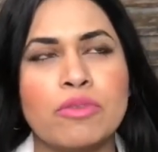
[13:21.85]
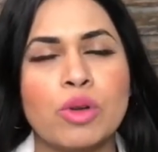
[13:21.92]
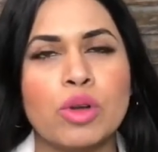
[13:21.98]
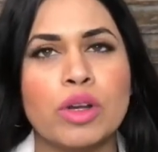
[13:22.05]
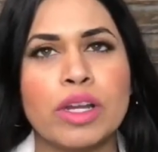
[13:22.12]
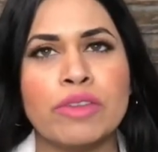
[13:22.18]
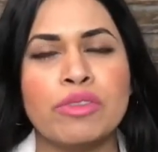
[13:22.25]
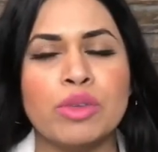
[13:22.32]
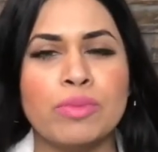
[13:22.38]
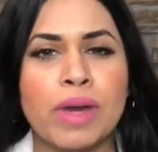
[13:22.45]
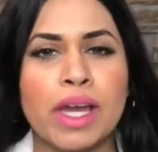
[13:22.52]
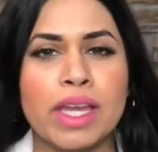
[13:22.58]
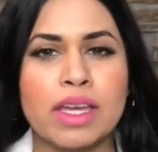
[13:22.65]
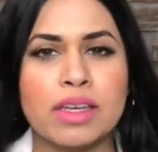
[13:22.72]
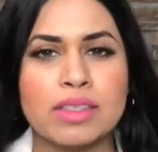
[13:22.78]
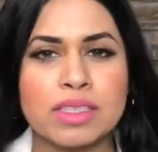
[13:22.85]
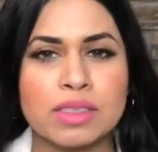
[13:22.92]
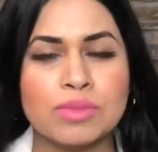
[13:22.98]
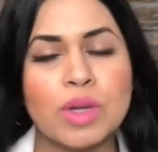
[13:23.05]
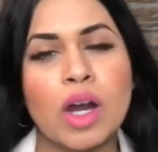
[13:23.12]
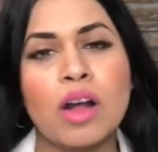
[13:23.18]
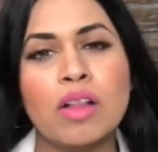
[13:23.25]
for if you buy a
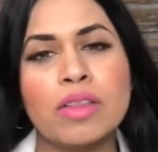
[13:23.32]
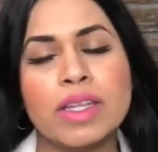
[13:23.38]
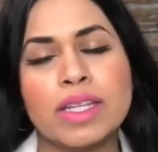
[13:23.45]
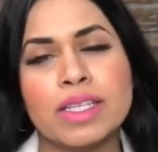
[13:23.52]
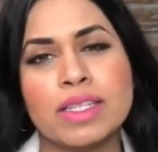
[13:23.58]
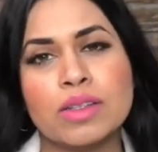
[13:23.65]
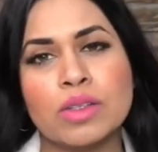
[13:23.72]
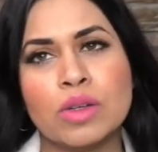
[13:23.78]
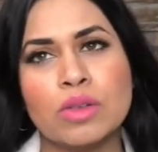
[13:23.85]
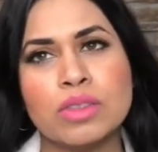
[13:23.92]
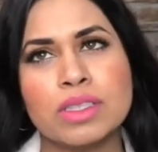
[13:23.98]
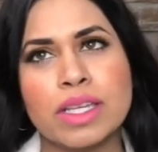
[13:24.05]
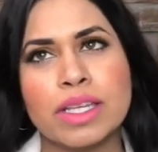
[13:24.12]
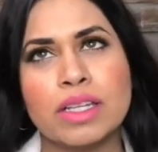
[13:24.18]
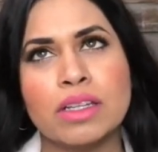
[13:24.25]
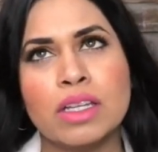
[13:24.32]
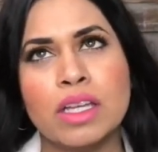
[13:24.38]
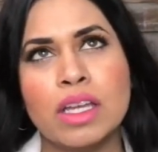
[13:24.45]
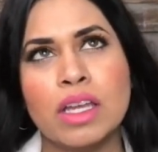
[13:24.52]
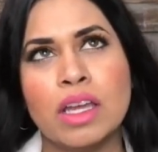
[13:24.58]
small, then it goes like